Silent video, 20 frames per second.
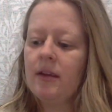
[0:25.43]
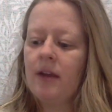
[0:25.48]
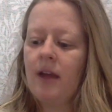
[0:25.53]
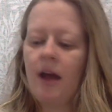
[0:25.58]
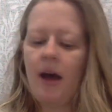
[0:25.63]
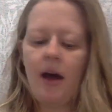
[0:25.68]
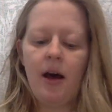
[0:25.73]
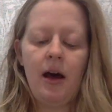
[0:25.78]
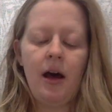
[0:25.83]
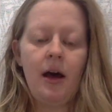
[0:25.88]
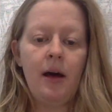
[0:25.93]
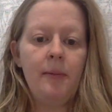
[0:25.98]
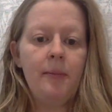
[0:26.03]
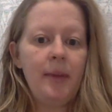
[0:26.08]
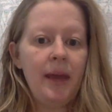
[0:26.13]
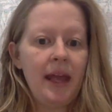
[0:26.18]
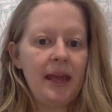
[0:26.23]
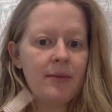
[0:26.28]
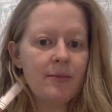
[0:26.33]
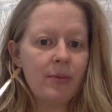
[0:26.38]
a
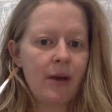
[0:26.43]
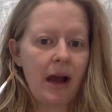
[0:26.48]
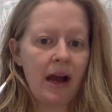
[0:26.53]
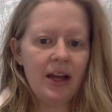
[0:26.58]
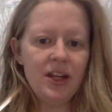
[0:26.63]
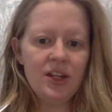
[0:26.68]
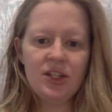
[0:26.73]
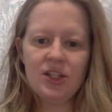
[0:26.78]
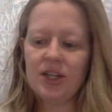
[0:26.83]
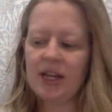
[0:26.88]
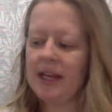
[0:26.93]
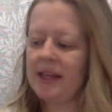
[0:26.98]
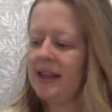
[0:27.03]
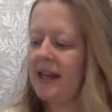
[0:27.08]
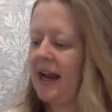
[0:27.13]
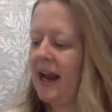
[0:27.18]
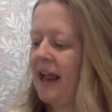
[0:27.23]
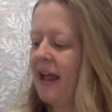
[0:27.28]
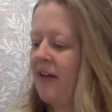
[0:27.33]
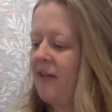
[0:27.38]
paintbrush, and then
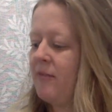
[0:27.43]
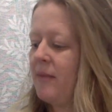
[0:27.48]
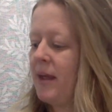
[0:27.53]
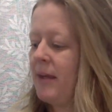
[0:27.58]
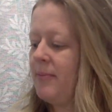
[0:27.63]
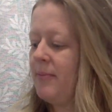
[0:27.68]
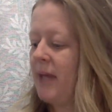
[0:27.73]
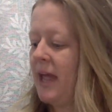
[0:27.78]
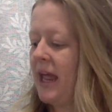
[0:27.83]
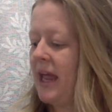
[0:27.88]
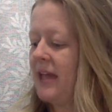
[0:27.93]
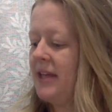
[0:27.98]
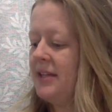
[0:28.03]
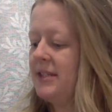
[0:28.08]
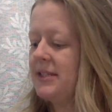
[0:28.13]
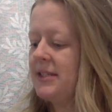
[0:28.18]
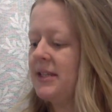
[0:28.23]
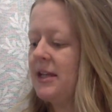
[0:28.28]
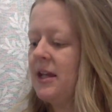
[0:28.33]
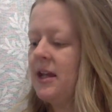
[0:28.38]
I have my
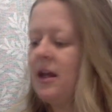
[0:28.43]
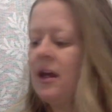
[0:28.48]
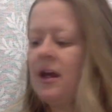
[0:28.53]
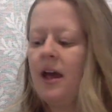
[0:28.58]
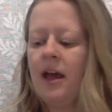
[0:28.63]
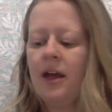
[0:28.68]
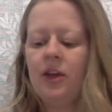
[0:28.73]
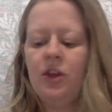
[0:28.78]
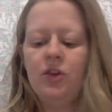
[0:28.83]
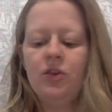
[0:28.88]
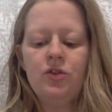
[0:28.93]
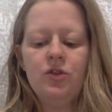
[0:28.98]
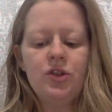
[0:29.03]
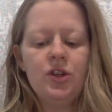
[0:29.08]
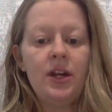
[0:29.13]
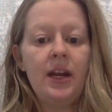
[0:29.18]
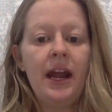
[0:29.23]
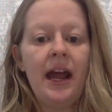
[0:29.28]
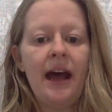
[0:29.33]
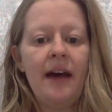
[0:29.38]
paints. You
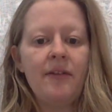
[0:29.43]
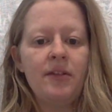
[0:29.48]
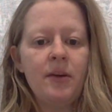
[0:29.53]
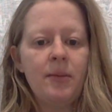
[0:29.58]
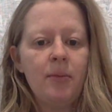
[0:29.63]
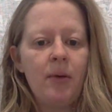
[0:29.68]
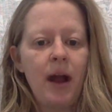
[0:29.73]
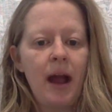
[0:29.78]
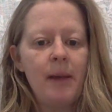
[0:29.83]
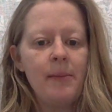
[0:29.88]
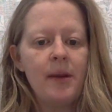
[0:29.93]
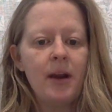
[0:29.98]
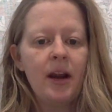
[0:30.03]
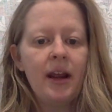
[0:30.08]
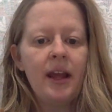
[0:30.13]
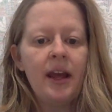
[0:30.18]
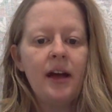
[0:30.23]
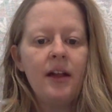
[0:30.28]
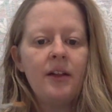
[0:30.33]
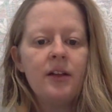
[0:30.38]
should have the primary
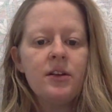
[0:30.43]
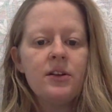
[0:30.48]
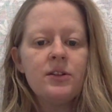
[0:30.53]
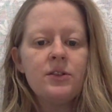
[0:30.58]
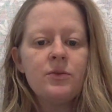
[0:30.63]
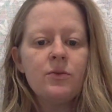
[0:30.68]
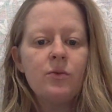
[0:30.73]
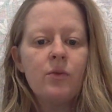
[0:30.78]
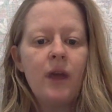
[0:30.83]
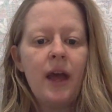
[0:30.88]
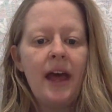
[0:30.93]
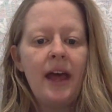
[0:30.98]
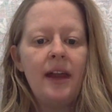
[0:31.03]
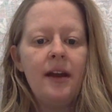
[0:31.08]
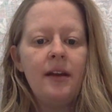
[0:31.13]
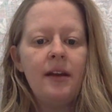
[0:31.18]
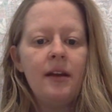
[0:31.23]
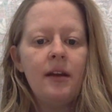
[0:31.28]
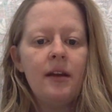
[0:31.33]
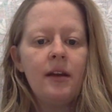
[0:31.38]
colors,
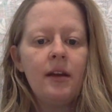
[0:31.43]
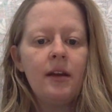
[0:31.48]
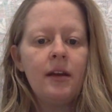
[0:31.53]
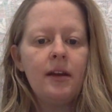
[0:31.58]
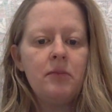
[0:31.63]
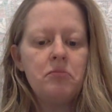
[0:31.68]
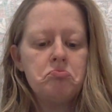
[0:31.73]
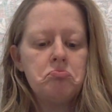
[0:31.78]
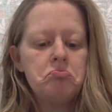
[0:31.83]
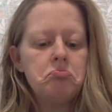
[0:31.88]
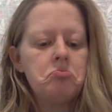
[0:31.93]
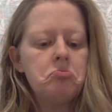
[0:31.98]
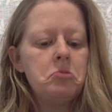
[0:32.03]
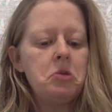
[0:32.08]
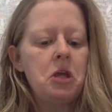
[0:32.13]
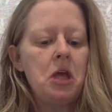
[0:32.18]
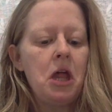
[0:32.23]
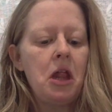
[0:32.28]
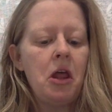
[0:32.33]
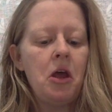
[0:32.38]
red,
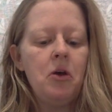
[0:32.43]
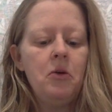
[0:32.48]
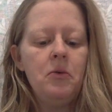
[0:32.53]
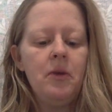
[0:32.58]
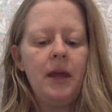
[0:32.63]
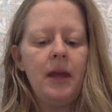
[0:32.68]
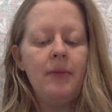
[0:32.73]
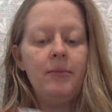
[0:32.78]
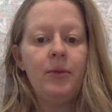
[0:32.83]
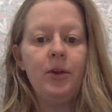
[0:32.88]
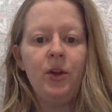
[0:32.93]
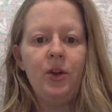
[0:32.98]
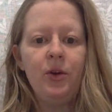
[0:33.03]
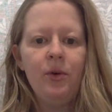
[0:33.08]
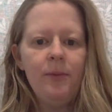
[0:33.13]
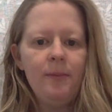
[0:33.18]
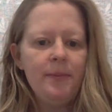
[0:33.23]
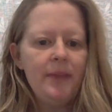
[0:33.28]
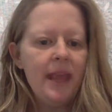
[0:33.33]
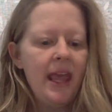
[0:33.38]
yellow, and
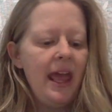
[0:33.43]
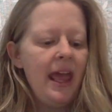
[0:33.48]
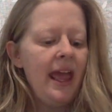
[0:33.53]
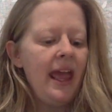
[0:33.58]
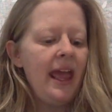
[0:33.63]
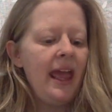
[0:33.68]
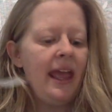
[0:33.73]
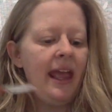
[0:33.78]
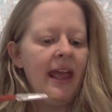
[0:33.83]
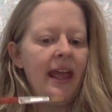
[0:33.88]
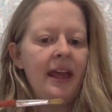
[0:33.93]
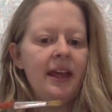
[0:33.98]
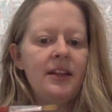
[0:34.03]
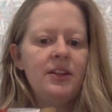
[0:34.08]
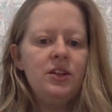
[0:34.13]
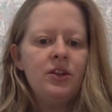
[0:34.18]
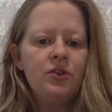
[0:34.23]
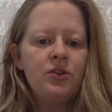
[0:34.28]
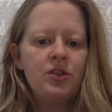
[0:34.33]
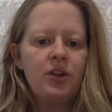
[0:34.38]
blue. And
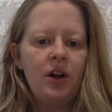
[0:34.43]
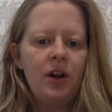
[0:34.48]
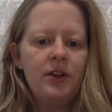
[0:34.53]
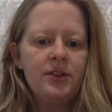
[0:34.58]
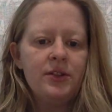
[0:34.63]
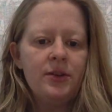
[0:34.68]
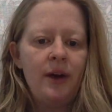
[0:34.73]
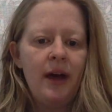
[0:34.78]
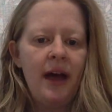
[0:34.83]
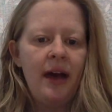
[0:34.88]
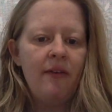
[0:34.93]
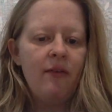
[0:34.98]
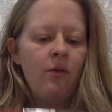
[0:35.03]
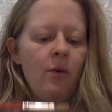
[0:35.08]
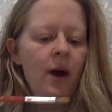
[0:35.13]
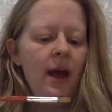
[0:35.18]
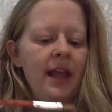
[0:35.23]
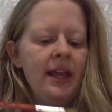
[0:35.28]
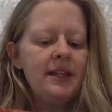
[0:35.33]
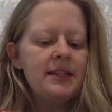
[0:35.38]
you should also have
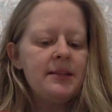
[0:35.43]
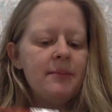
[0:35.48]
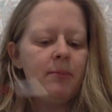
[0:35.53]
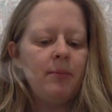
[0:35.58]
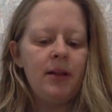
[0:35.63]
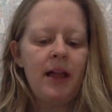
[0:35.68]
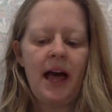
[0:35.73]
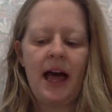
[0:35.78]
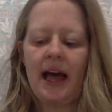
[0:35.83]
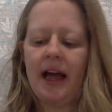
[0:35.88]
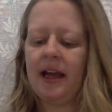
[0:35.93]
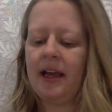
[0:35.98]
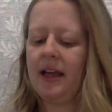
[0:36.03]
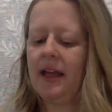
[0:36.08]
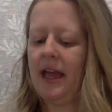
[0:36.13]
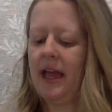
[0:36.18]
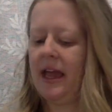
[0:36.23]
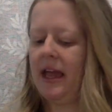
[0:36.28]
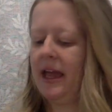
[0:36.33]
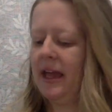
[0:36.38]
white, black,
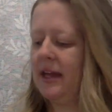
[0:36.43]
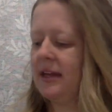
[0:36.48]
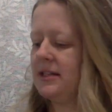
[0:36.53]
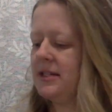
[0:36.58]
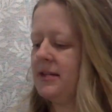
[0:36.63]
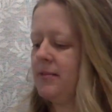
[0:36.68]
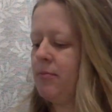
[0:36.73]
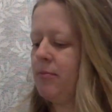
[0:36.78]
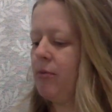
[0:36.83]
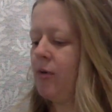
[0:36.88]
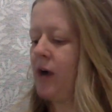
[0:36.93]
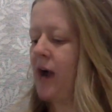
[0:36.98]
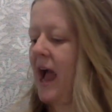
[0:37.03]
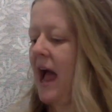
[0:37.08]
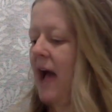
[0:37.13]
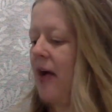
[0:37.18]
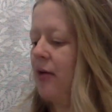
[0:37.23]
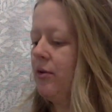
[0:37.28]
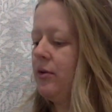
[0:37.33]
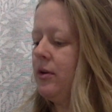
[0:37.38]
and
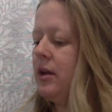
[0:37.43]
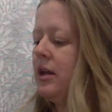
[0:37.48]
brown.